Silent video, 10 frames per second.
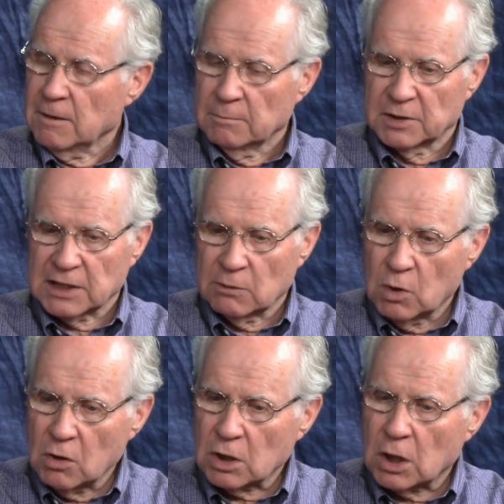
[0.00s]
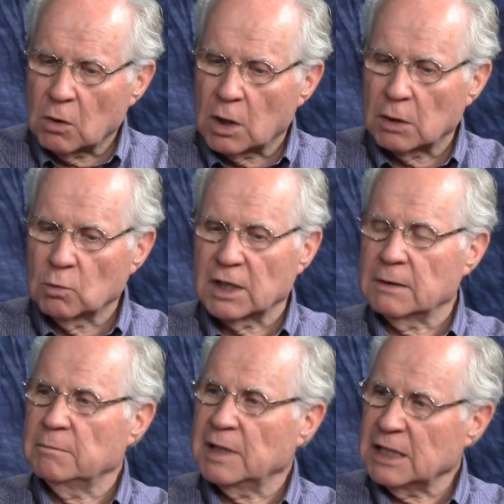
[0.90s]
but they won't go on what
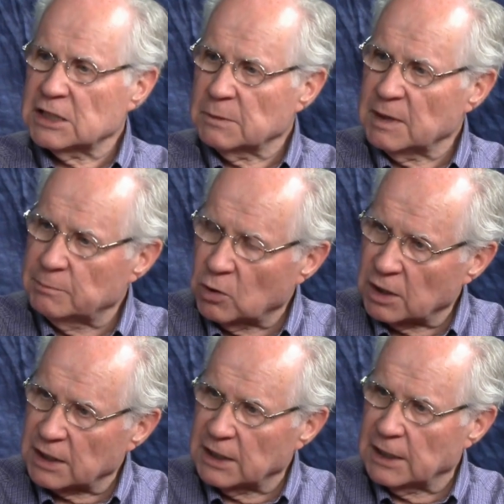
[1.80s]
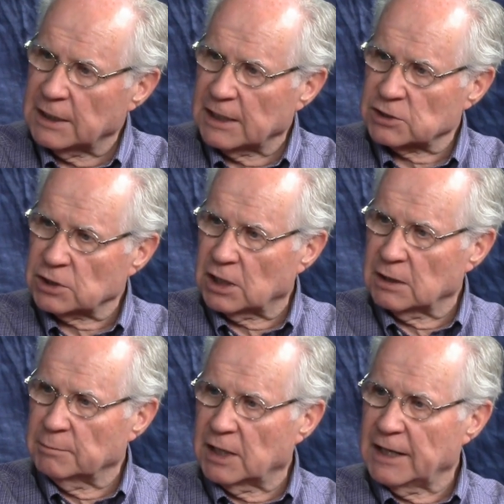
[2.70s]
it means to be born again as
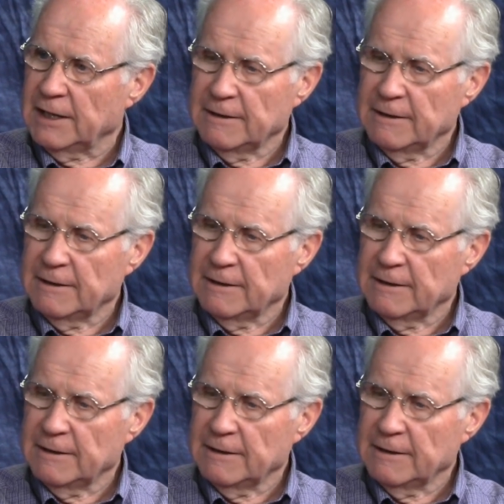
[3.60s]
taught by